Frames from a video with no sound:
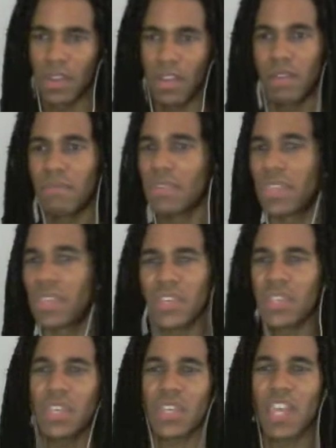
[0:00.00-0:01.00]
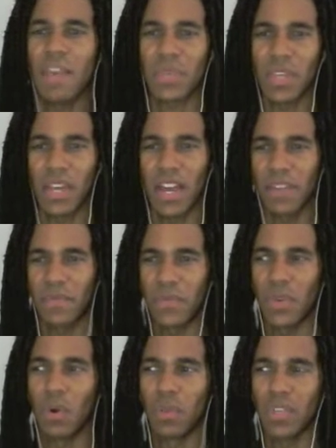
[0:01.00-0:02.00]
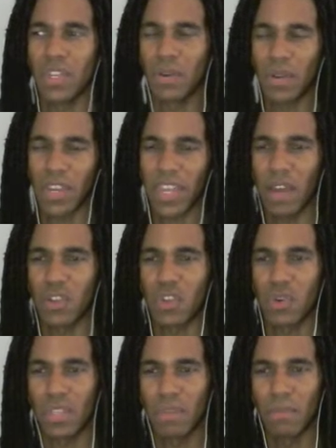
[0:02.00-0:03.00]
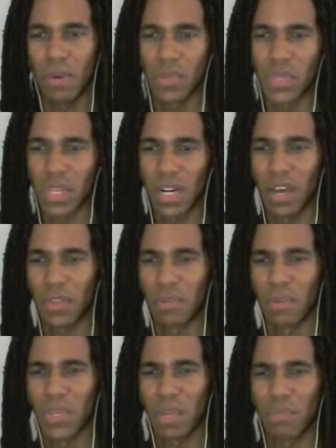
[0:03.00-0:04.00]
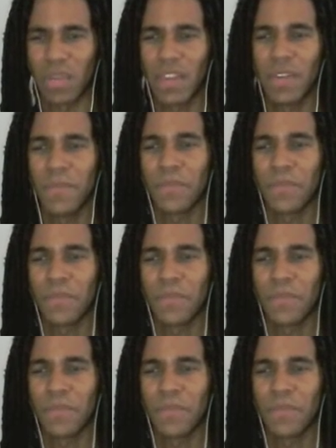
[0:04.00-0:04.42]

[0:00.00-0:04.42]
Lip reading: But these games, you don't encounter in the modes other modes I play.